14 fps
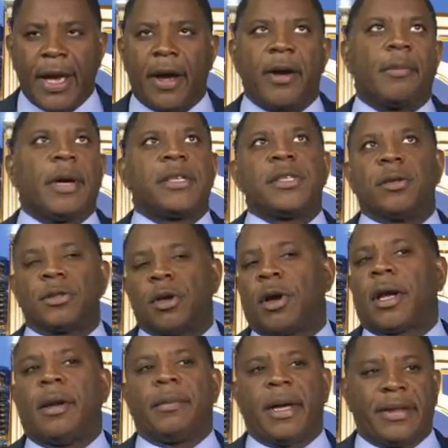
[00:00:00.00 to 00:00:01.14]
Everybody's still
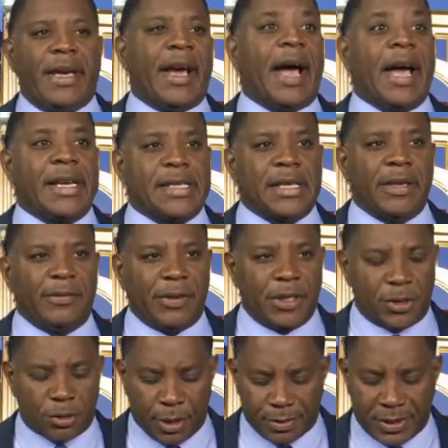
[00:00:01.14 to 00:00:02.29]
talking about their ICV
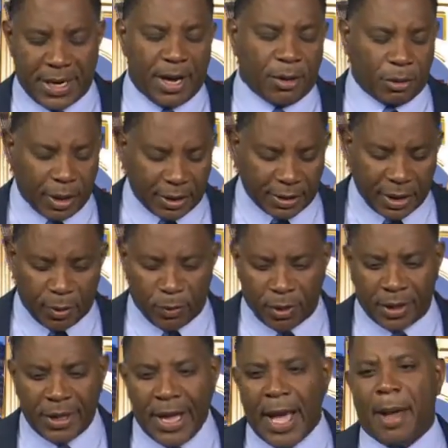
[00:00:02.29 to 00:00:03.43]
trips and how great they were.